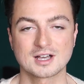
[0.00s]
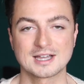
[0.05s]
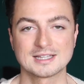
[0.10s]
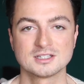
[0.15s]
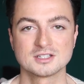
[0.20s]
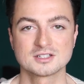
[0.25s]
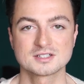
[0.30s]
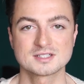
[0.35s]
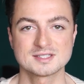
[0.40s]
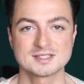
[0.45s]
Kai
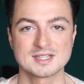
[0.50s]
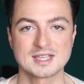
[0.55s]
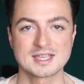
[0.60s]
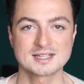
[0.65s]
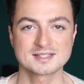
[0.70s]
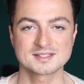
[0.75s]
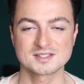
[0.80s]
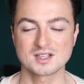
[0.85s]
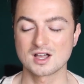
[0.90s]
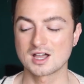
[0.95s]
look
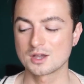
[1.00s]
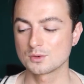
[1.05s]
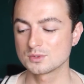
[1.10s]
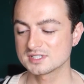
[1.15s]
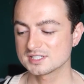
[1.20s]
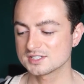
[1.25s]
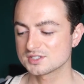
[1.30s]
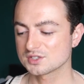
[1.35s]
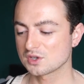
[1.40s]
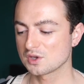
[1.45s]
six. I
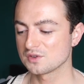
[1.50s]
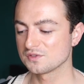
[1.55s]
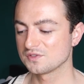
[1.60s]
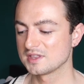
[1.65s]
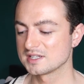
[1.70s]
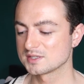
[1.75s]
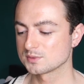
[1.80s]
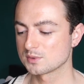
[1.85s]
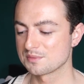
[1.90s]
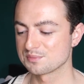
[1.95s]
wanted to go
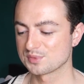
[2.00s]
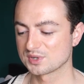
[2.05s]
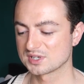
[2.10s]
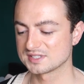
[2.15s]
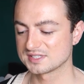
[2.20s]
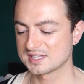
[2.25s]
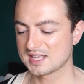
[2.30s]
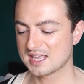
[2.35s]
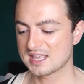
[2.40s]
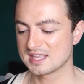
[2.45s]
for this one
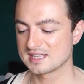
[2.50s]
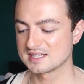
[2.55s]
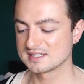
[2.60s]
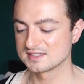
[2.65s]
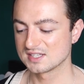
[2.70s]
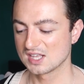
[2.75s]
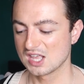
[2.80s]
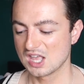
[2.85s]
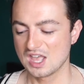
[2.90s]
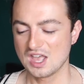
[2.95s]
because it
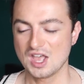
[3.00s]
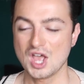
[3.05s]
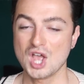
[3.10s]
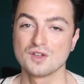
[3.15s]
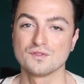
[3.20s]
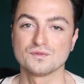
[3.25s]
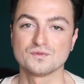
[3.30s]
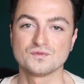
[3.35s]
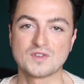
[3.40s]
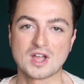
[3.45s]
is
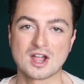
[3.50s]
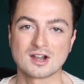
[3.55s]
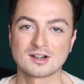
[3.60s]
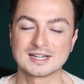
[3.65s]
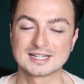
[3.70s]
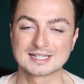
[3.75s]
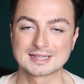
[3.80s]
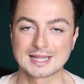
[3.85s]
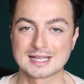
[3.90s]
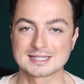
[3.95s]

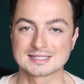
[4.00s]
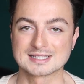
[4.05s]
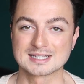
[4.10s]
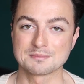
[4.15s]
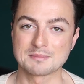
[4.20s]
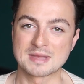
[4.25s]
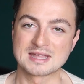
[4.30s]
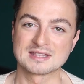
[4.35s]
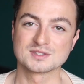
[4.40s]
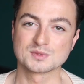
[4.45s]
very
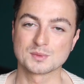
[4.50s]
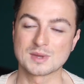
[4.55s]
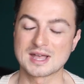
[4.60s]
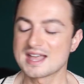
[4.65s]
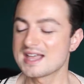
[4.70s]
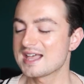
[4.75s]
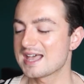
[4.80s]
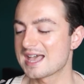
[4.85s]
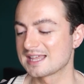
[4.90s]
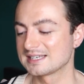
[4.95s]
classic
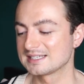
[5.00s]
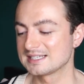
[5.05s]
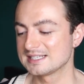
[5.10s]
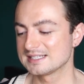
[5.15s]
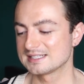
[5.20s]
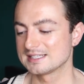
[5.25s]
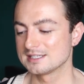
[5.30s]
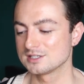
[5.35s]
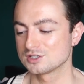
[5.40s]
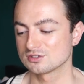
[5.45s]
menswear and
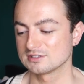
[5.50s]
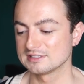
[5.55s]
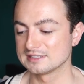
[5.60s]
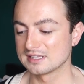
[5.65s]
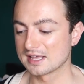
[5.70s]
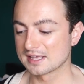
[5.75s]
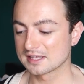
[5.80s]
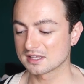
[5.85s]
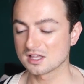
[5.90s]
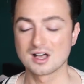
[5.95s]
he's
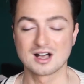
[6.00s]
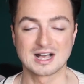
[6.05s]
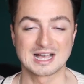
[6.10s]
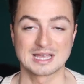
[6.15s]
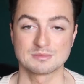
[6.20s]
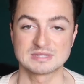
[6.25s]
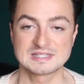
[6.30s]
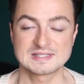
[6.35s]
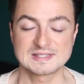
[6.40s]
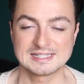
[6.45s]
literally like
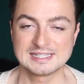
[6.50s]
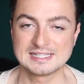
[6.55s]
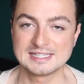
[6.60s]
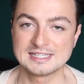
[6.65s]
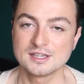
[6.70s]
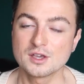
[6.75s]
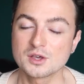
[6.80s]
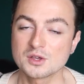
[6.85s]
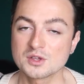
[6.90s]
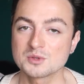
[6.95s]
i'm
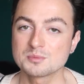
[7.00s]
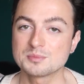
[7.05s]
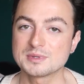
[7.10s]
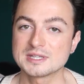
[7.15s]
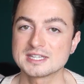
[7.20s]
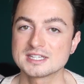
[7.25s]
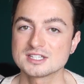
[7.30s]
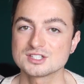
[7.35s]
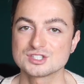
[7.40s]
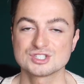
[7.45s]
ceo
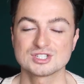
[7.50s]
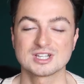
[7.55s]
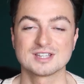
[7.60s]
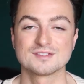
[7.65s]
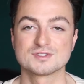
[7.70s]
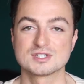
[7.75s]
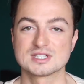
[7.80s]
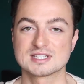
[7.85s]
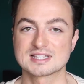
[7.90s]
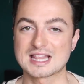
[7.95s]
bitch
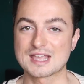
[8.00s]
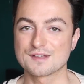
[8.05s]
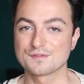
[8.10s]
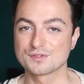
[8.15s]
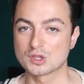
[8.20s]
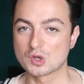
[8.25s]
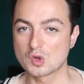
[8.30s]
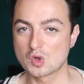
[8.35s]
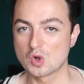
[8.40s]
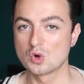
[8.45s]
i've just
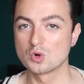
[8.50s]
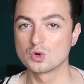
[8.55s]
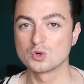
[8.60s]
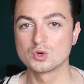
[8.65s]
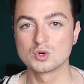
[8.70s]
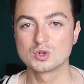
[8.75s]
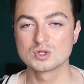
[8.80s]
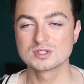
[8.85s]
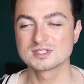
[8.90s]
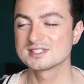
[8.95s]
left the
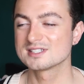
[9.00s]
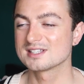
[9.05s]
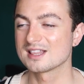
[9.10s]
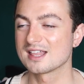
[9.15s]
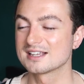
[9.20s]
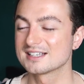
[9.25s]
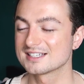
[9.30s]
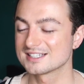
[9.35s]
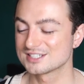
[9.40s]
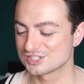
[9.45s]
courts
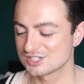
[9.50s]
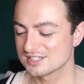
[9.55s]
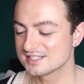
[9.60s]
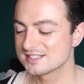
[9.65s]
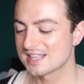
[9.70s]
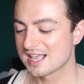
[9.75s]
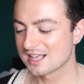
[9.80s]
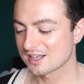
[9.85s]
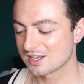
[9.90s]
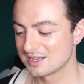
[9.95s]
like it's
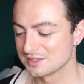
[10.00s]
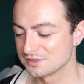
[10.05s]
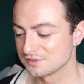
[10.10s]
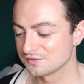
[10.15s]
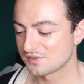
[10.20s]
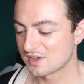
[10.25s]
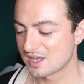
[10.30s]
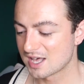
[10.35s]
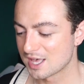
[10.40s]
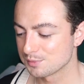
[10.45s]
just that kind
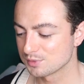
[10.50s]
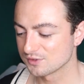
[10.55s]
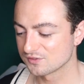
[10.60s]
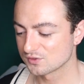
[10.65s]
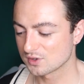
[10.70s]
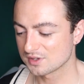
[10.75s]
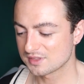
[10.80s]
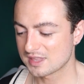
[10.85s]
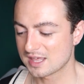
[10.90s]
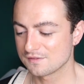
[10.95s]
of vibe
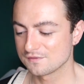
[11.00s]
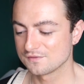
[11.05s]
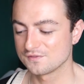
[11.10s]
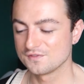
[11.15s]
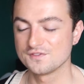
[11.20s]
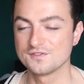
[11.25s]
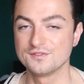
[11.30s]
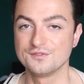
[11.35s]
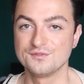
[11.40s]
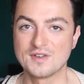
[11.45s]
we've got that
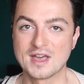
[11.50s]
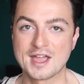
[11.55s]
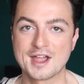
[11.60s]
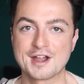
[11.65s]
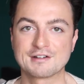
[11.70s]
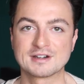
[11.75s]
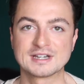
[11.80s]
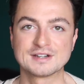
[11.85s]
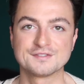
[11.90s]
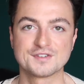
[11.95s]

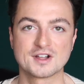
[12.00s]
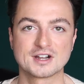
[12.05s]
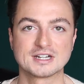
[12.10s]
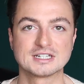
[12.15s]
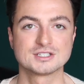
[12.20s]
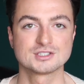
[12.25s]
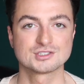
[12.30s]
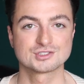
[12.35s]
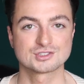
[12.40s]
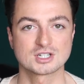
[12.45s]
very,
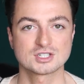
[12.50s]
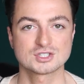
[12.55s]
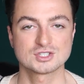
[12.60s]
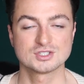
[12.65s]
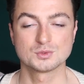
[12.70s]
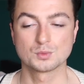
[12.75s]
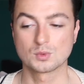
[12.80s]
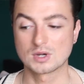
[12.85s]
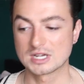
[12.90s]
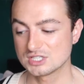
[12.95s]
very
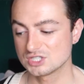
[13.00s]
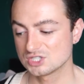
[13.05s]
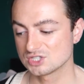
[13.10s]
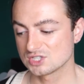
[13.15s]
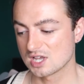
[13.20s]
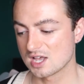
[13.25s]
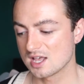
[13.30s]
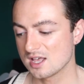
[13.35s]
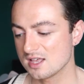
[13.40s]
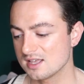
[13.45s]
structured white
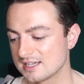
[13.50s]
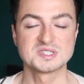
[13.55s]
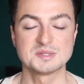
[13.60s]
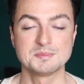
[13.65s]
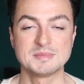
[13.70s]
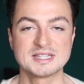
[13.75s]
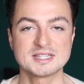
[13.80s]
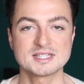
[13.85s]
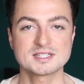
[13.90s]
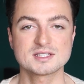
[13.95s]
shirt.
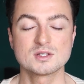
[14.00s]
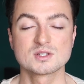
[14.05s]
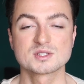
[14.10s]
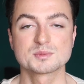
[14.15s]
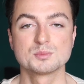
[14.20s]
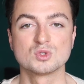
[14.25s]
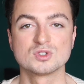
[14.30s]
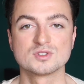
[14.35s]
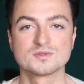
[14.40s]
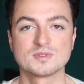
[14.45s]
To me, this
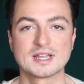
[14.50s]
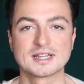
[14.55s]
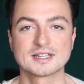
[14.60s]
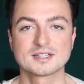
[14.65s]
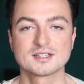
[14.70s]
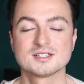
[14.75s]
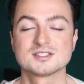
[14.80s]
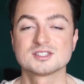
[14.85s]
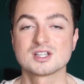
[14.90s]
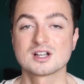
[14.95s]
looks more of
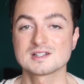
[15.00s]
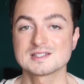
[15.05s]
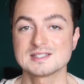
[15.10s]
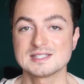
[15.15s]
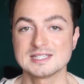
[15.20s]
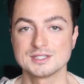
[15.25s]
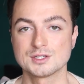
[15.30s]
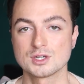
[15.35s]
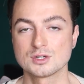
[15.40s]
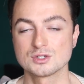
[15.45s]
like a
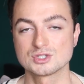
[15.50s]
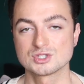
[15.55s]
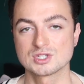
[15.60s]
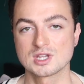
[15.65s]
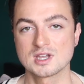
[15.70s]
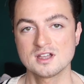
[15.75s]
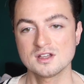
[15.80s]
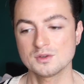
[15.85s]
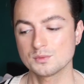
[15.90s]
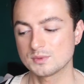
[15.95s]
tuxedo
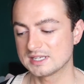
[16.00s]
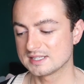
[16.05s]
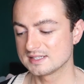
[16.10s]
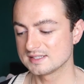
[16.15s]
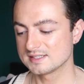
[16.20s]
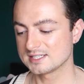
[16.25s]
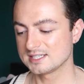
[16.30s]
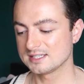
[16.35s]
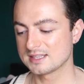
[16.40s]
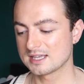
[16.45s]
shirt. We
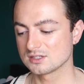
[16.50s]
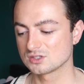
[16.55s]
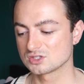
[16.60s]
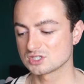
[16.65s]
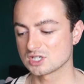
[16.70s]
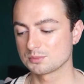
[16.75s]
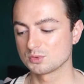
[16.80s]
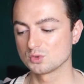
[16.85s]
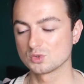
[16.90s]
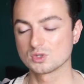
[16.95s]
can see
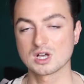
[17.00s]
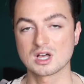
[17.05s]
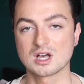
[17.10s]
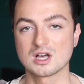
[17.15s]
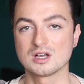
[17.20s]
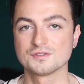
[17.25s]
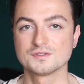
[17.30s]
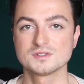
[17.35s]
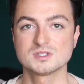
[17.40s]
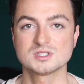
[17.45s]
that double
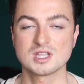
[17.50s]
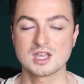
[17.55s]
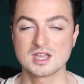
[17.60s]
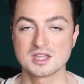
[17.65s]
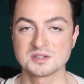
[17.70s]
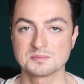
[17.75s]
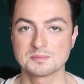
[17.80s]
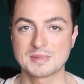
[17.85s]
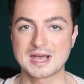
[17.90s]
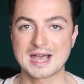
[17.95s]
cuff
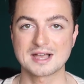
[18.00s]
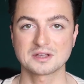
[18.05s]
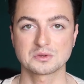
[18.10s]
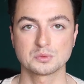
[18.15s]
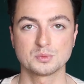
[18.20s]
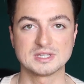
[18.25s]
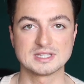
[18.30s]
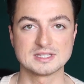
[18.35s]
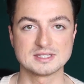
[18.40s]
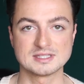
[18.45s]
turned
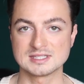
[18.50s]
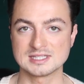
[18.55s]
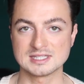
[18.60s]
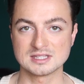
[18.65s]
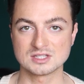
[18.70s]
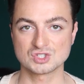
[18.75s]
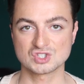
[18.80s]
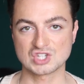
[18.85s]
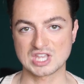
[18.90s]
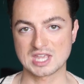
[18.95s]
back. We can
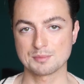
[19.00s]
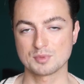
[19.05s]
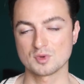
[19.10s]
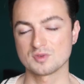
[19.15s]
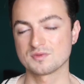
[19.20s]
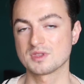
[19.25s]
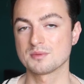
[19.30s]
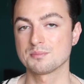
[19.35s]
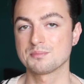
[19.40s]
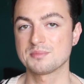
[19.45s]
see the shape
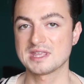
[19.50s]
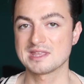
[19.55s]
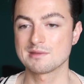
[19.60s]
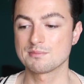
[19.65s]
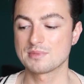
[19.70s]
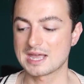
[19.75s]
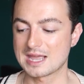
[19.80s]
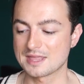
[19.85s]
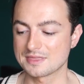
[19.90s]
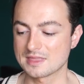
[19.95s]
of the
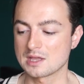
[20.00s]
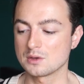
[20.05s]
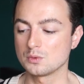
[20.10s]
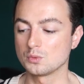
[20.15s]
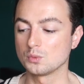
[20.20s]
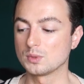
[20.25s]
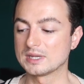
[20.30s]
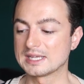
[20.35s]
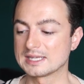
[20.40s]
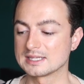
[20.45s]
bib and
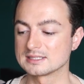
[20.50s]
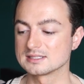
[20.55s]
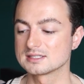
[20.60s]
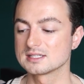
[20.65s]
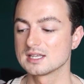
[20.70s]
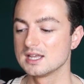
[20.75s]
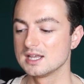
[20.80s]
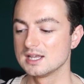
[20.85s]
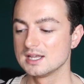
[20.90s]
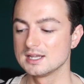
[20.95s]
that
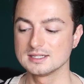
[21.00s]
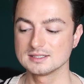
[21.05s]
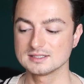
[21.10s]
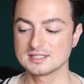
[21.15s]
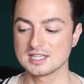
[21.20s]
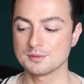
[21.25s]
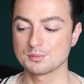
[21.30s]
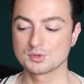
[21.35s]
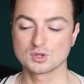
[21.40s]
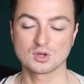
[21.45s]
winged
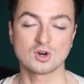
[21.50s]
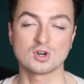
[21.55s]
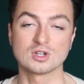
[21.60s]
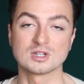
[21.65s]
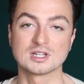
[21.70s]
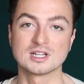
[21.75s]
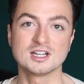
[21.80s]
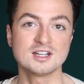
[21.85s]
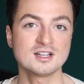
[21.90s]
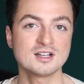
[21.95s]
tip
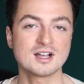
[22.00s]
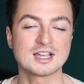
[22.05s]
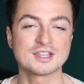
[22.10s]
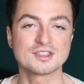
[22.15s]
collar.